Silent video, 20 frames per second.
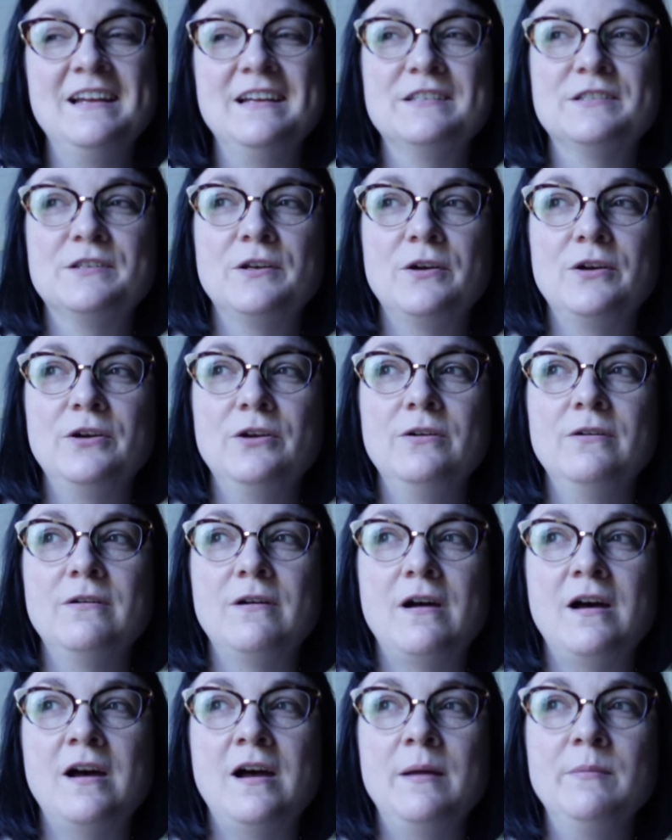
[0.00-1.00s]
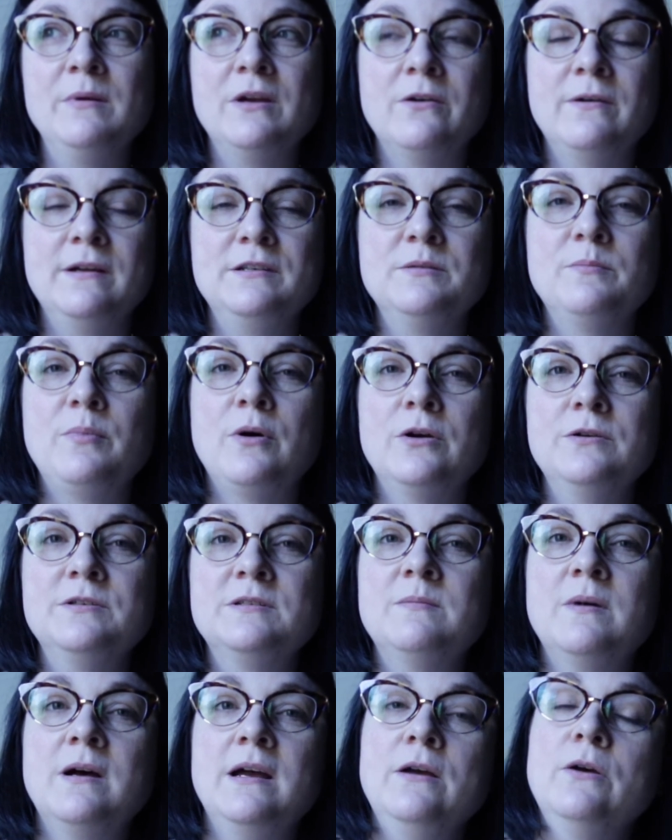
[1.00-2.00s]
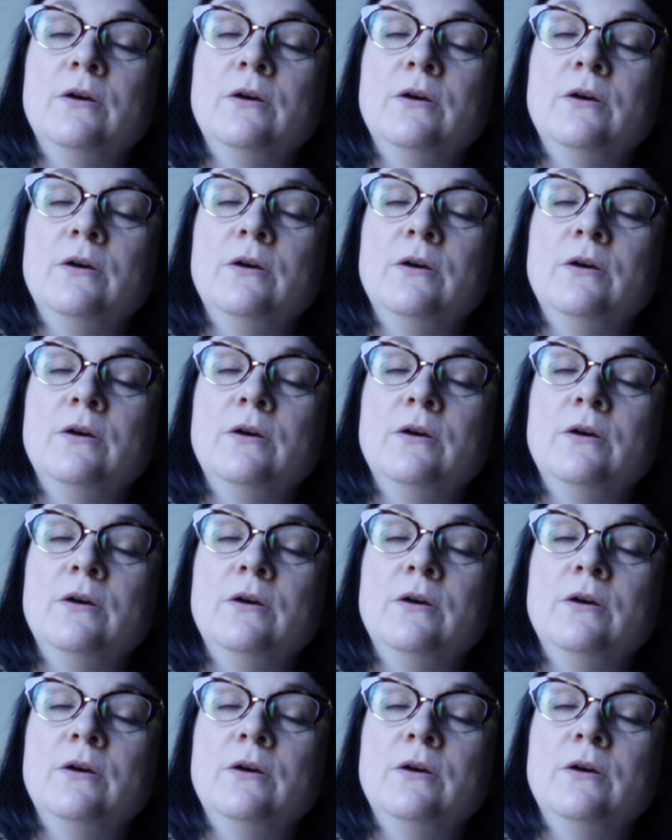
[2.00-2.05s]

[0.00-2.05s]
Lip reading: So I'm going to post my